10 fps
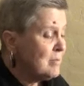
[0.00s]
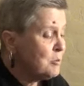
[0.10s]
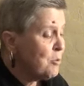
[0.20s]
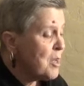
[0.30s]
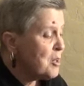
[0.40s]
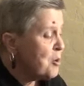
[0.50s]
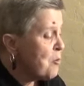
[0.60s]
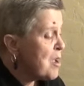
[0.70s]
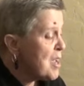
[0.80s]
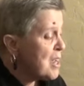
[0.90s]
Went
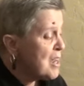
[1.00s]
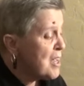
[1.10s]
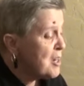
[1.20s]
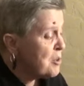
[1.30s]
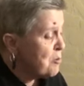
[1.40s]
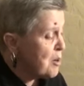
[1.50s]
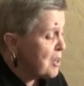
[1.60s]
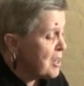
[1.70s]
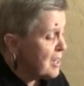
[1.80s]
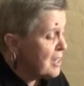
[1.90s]
away
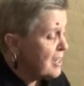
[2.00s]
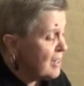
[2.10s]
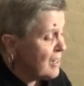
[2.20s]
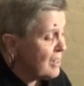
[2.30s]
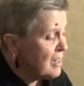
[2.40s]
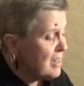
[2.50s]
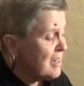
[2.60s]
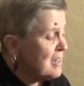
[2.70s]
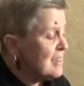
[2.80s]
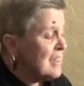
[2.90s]
anyway.
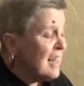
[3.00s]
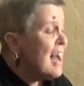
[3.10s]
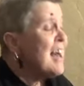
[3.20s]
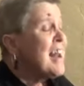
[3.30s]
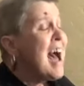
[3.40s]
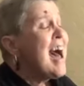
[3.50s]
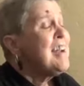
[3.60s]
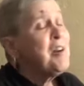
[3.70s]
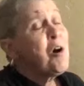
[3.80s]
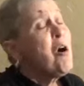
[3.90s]
And I
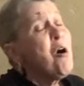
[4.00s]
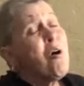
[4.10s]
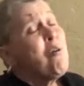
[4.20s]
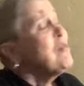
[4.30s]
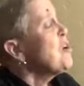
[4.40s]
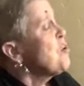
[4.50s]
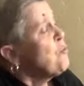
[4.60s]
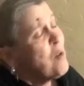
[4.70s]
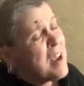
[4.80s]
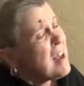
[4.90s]

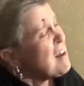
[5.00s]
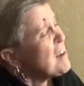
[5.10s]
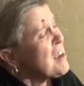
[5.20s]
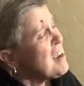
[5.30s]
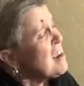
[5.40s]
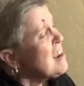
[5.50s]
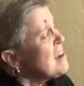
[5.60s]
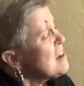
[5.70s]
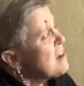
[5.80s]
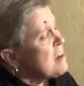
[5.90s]
don't really
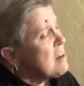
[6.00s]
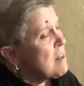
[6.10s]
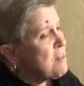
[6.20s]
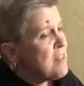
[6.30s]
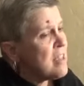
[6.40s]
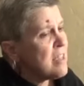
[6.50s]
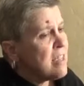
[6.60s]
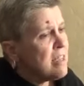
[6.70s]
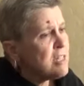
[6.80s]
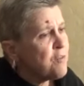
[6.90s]
think
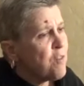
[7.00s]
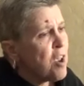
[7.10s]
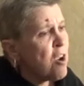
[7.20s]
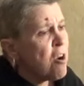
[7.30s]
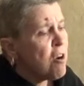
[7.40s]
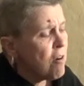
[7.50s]
it's fair.